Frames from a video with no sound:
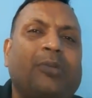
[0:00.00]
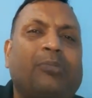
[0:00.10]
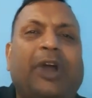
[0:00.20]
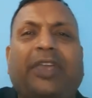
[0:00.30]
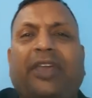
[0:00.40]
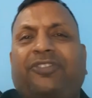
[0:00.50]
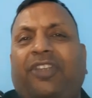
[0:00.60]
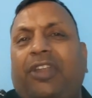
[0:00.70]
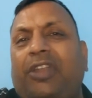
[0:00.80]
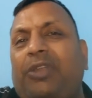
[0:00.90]
by
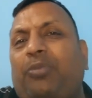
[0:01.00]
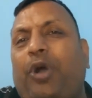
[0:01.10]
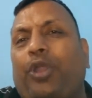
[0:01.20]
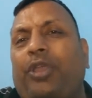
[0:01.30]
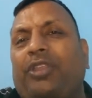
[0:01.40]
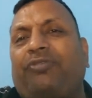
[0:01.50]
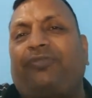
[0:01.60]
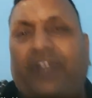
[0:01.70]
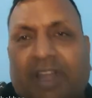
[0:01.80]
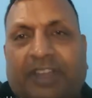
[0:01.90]
externally borrowing the
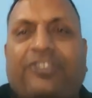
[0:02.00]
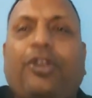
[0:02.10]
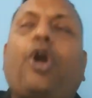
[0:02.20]
funds